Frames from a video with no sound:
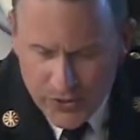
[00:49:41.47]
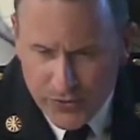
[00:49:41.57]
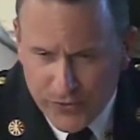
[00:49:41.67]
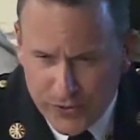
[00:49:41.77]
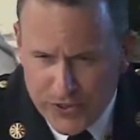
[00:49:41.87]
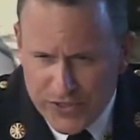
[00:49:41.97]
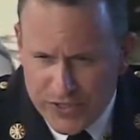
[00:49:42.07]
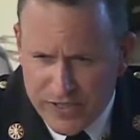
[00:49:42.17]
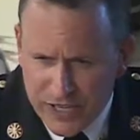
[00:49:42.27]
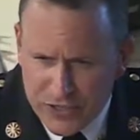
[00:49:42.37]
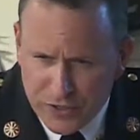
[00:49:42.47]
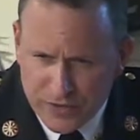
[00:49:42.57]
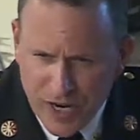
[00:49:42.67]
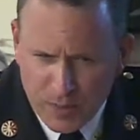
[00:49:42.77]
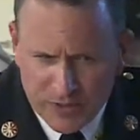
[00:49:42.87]
The first is National
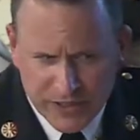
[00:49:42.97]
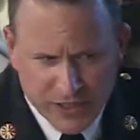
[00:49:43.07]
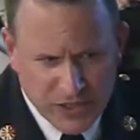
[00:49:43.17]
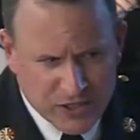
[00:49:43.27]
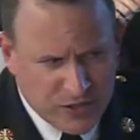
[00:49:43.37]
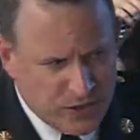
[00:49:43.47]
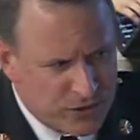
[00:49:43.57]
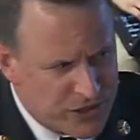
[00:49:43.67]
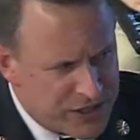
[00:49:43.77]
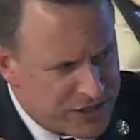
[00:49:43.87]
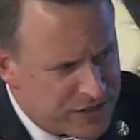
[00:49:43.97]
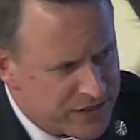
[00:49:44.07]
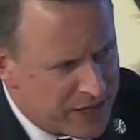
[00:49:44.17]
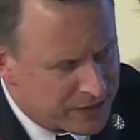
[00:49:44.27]
Fire Protection Association Standard